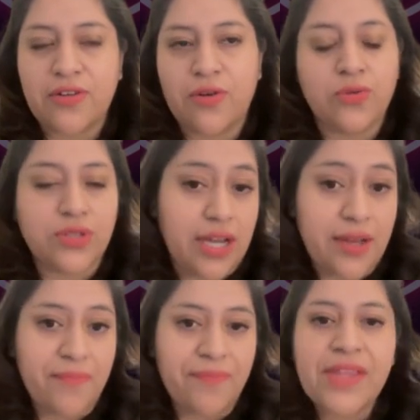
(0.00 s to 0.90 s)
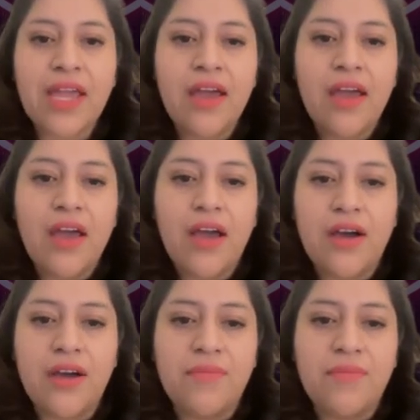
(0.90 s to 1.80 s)
their own time.
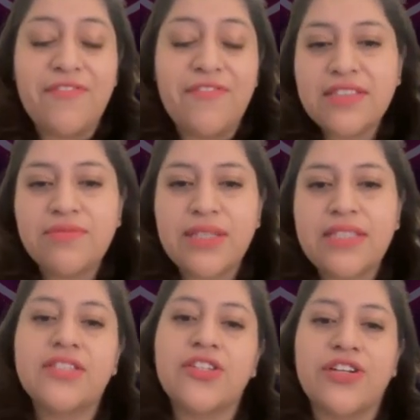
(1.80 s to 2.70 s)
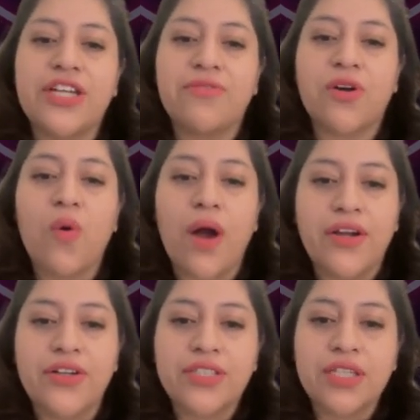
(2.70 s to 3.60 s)
Effective blended learning
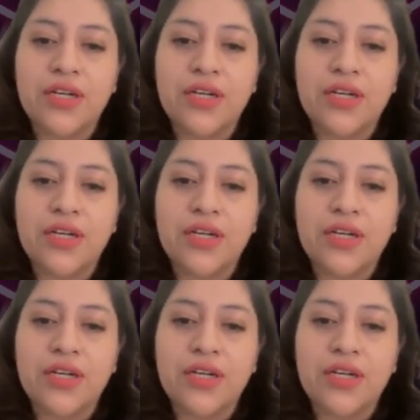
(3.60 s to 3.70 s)
requires